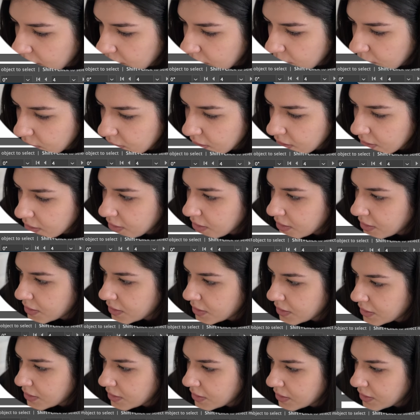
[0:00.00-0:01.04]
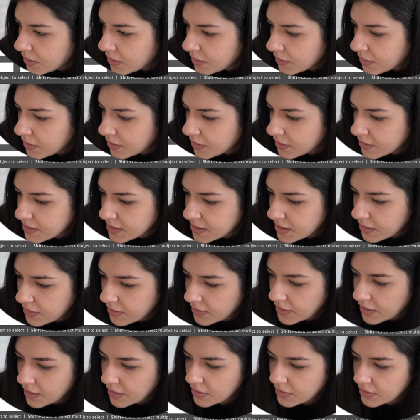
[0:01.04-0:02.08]
out. Okay, let's see how
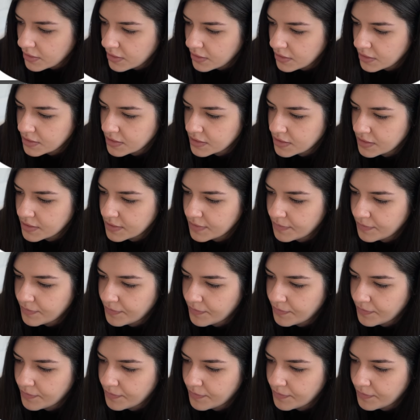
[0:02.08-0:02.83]
that looks.